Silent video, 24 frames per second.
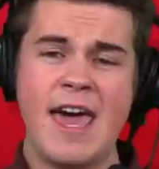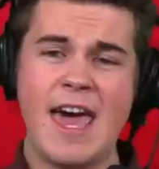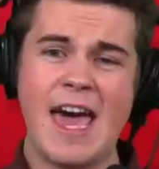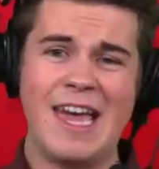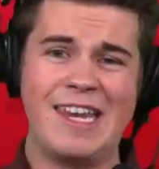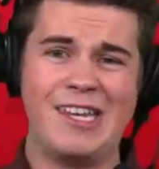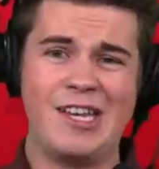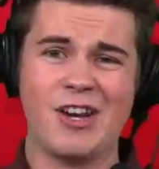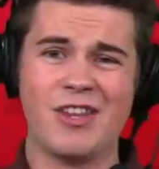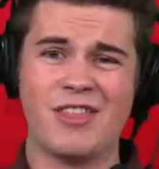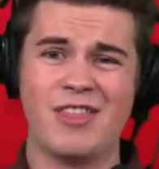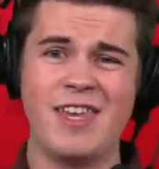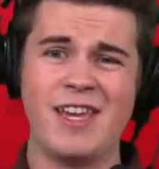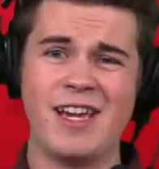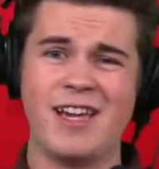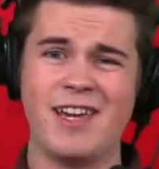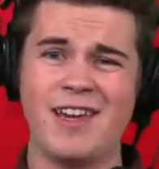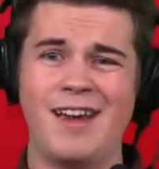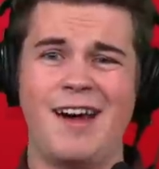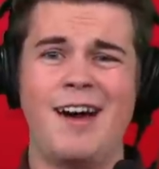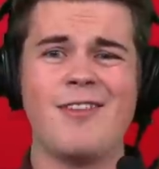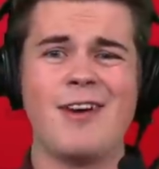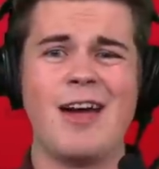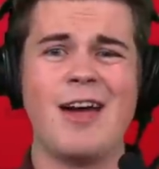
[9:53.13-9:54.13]
and you're
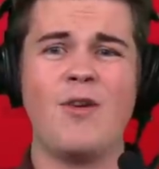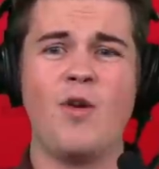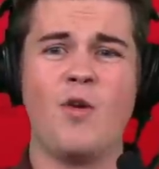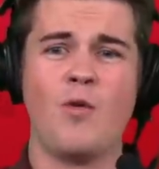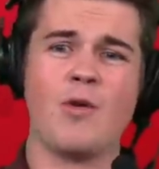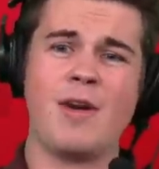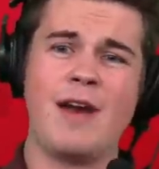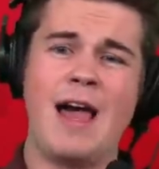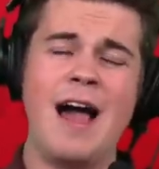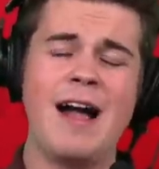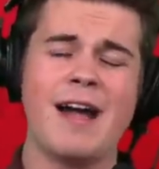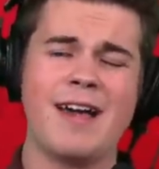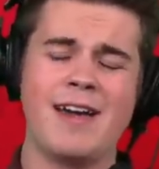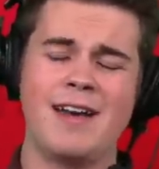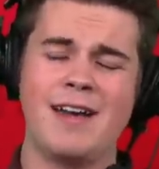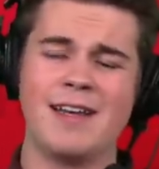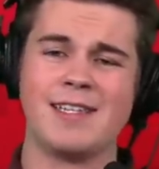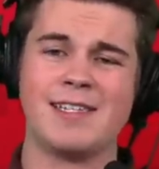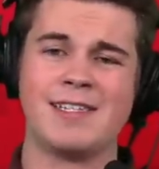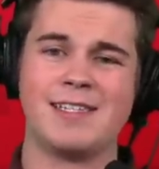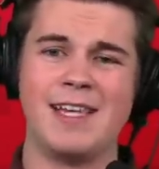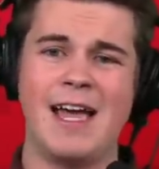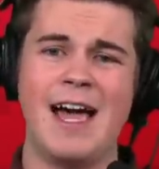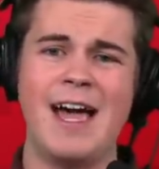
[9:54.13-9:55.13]
thinking, all right, well, we're not going to
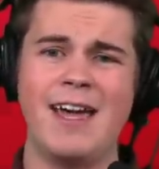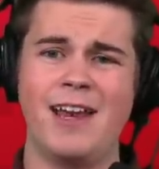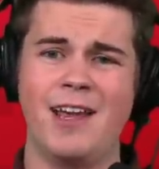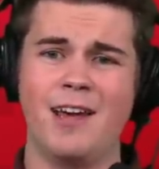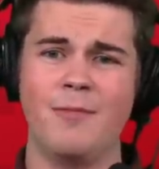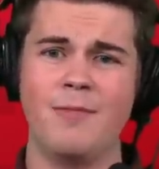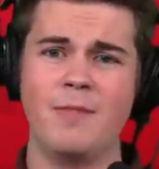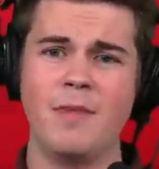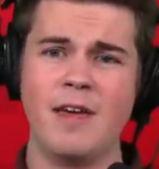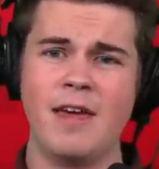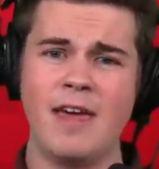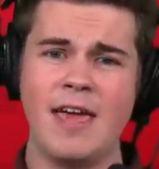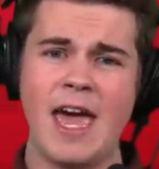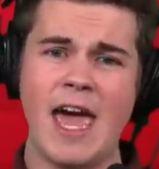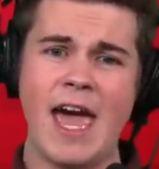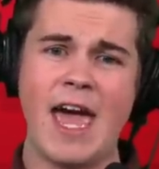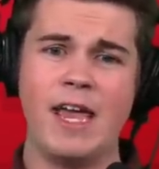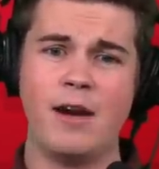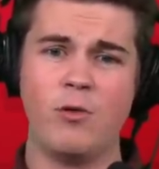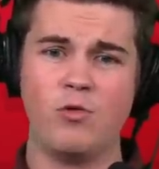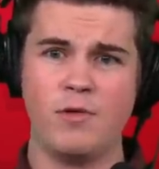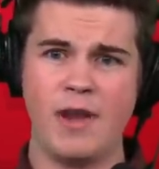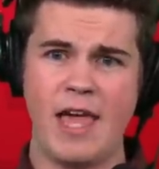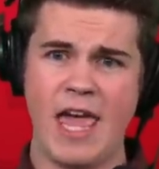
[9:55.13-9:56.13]
sign him,
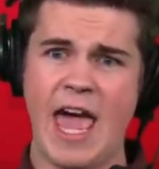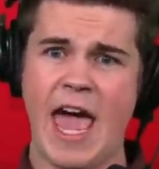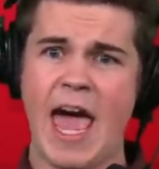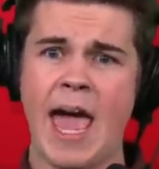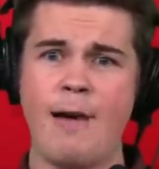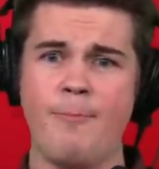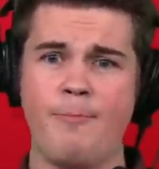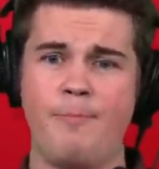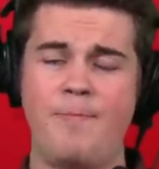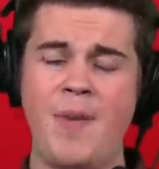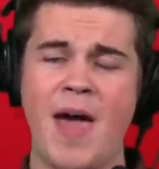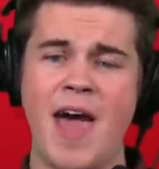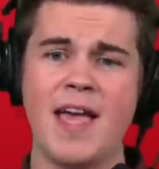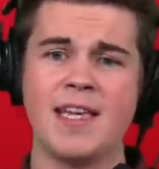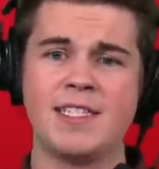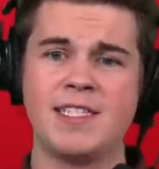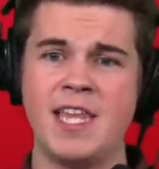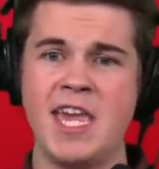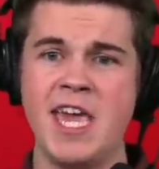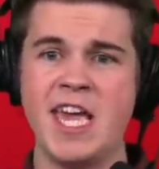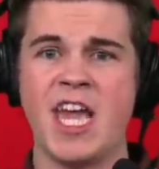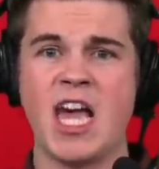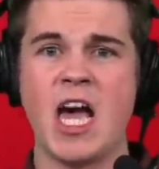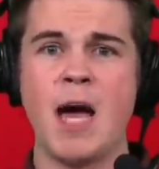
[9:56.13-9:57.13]
And at best,
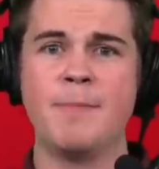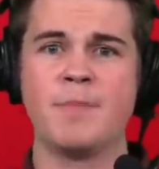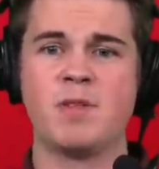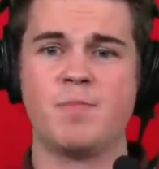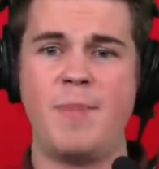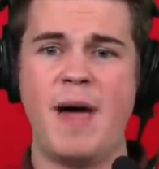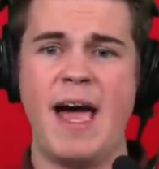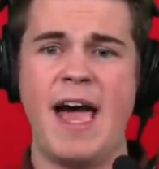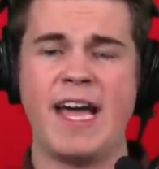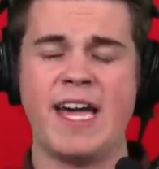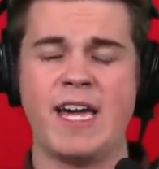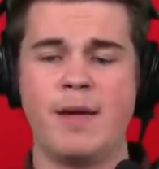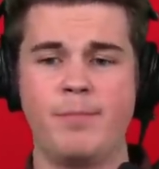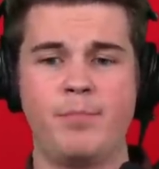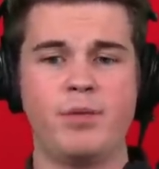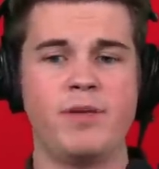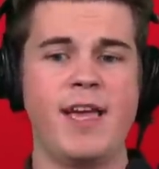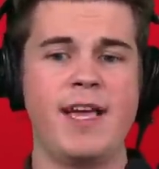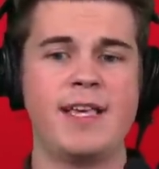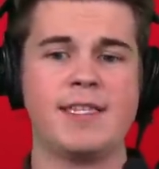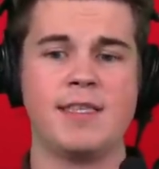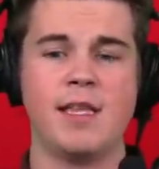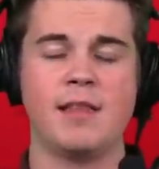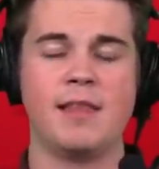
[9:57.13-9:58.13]
he comes back and
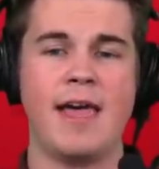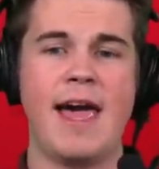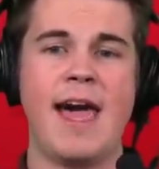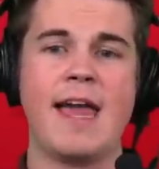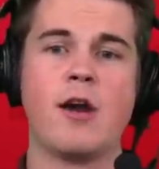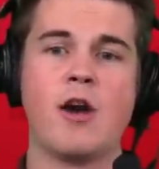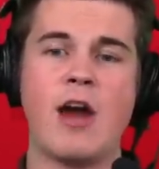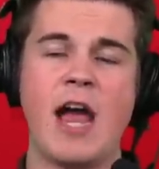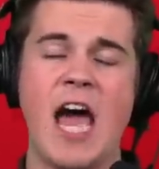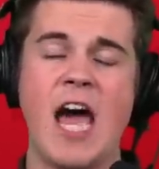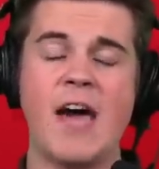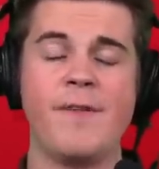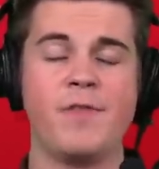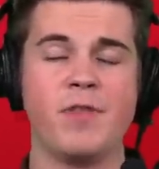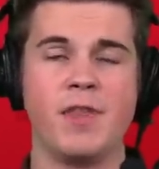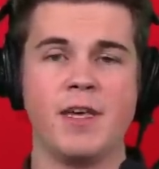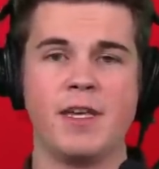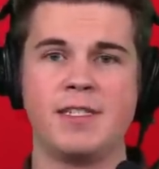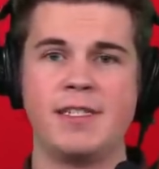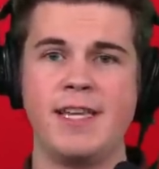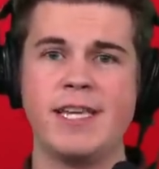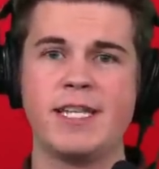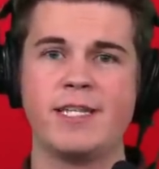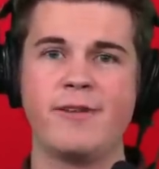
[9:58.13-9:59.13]
plays the latter half of the
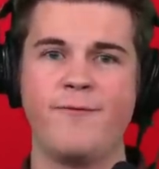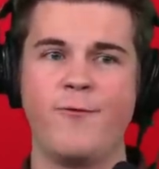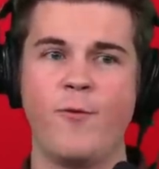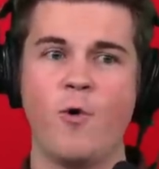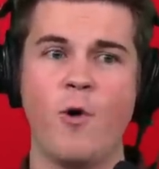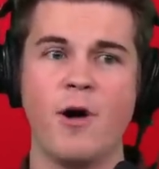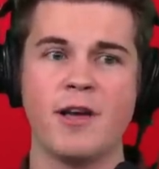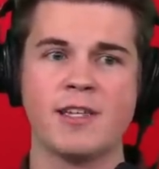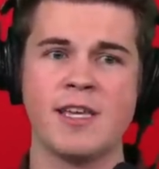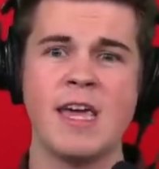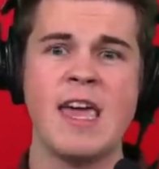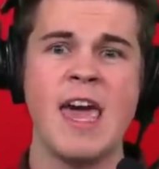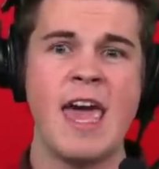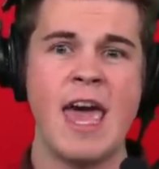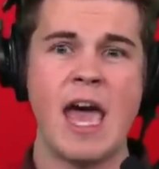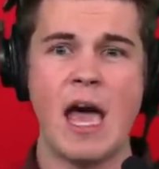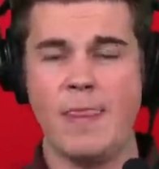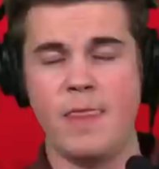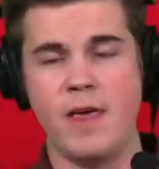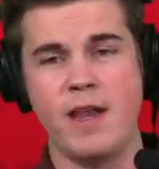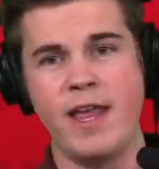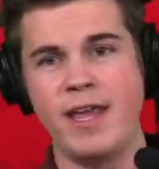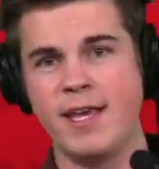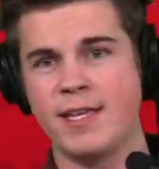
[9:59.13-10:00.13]
season for us,
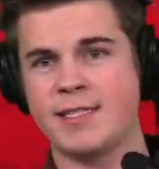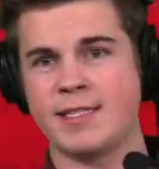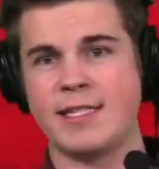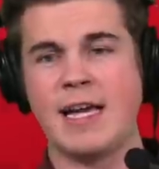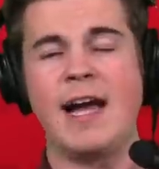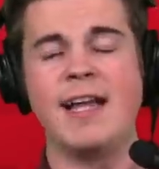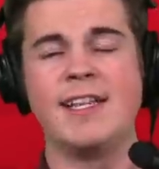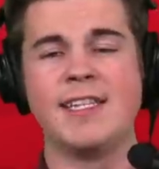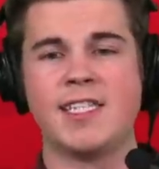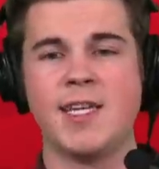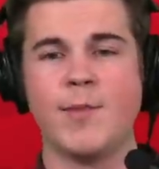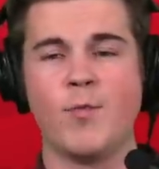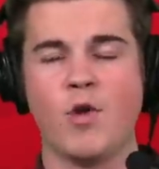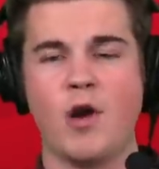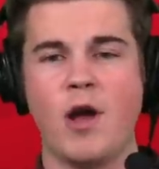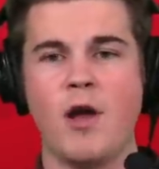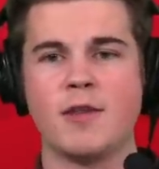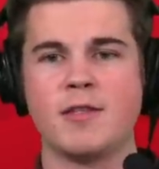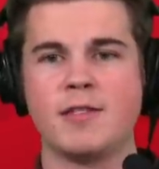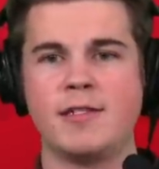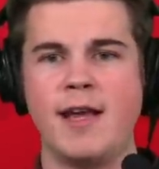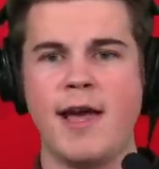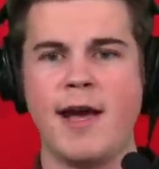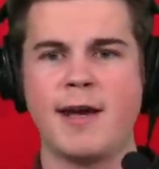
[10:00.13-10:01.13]
and then he signs somewhere
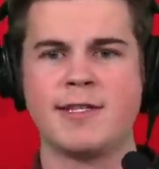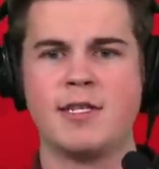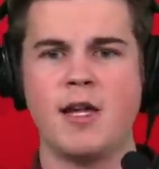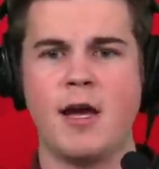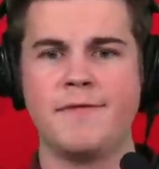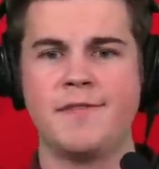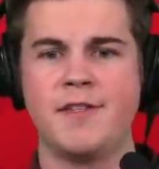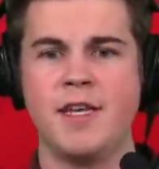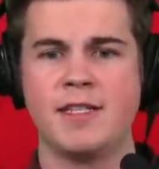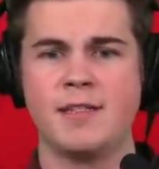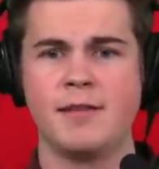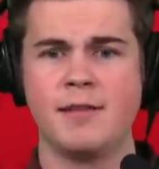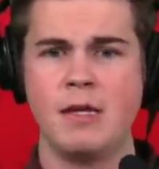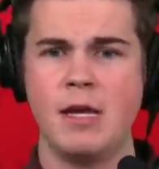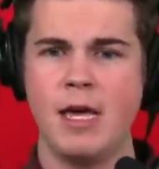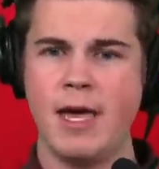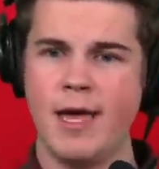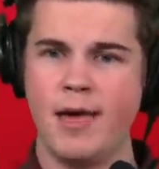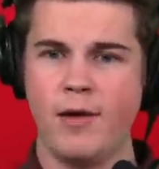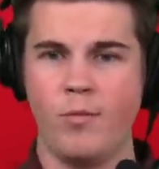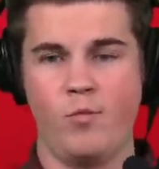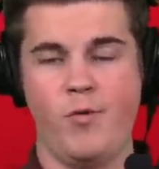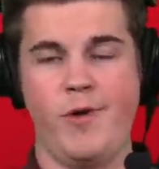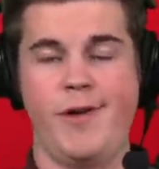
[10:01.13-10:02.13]
else next offseason.
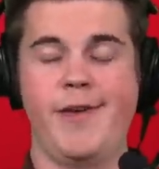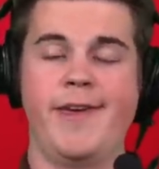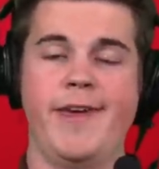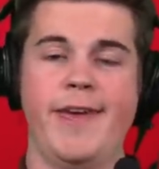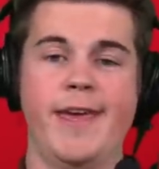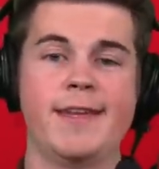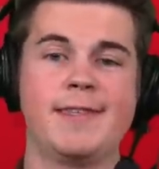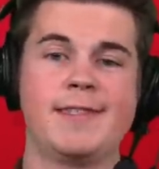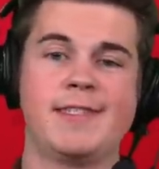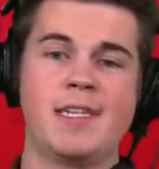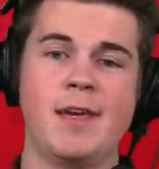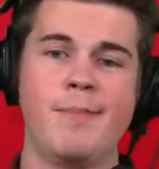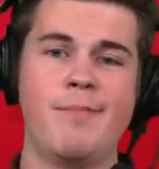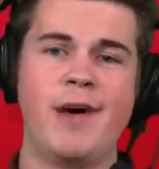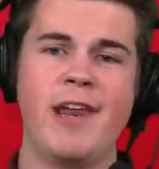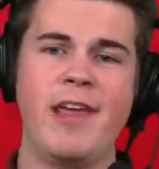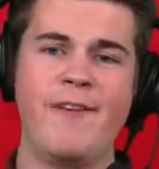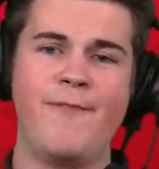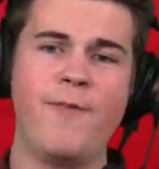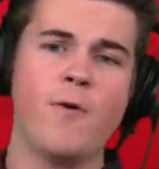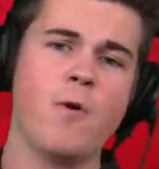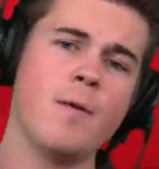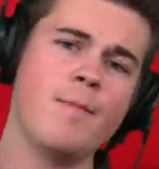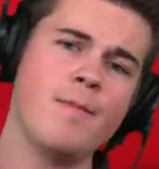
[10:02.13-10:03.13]
We can get somebody
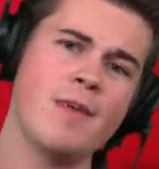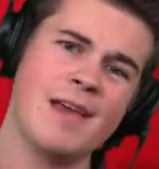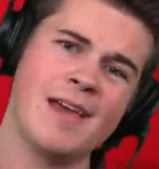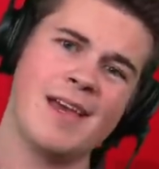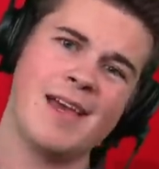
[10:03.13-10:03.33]
for him.